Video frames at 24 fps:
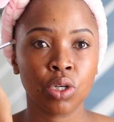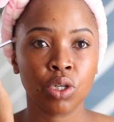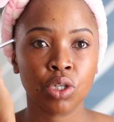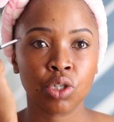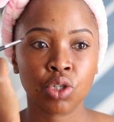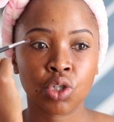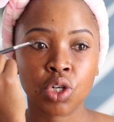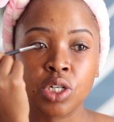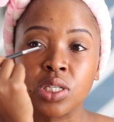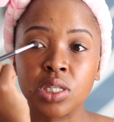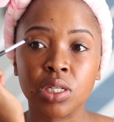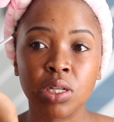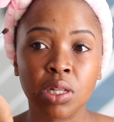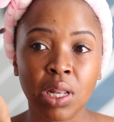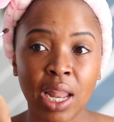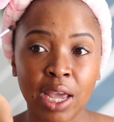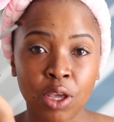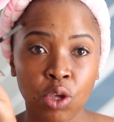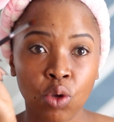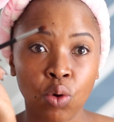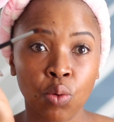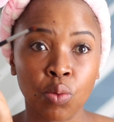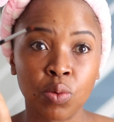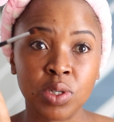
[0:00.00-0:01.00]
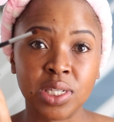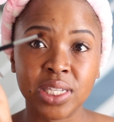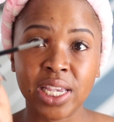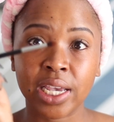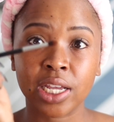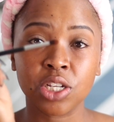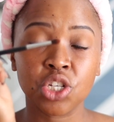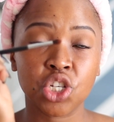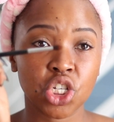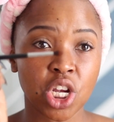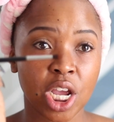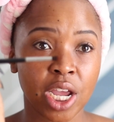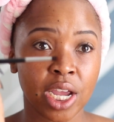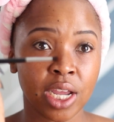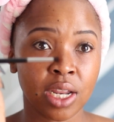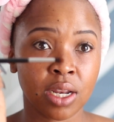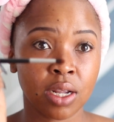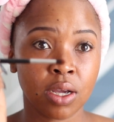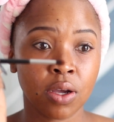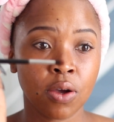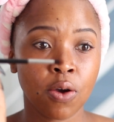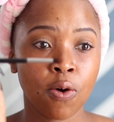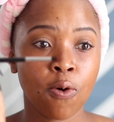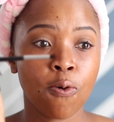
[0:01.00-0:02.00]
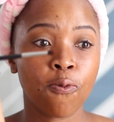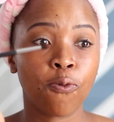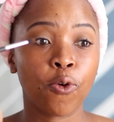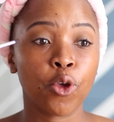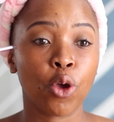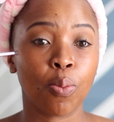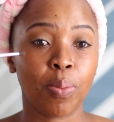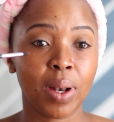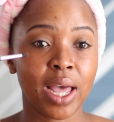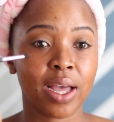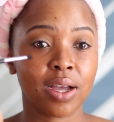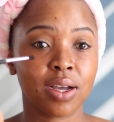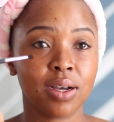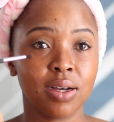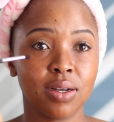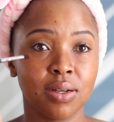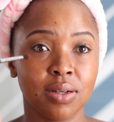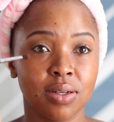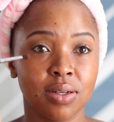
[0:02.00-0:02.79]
second shade for your black.